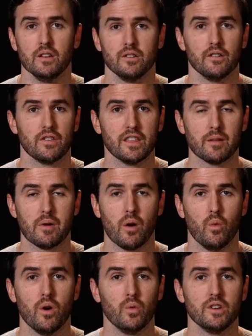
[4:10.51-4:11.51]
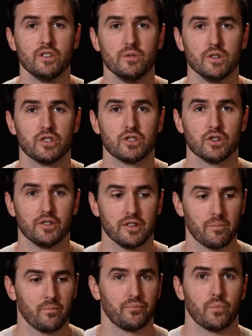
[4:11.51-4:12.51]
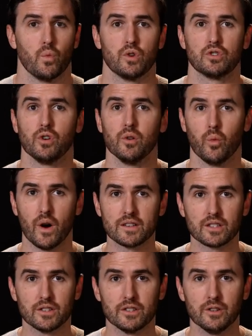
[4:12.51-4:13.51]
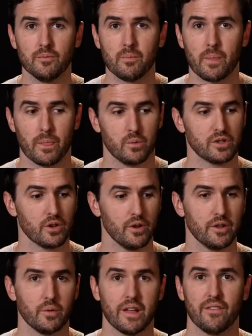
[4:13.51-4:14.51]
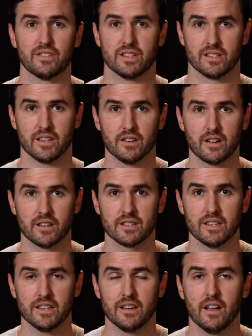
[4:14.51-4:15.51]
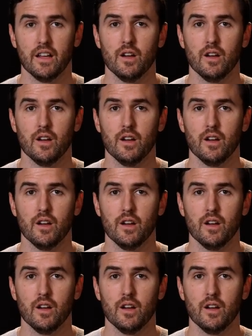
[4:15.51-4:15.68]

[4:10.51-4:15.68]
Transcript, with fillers: You know, if you think about what we do as children, we're told what to do, we're told that we have to sit in our seat.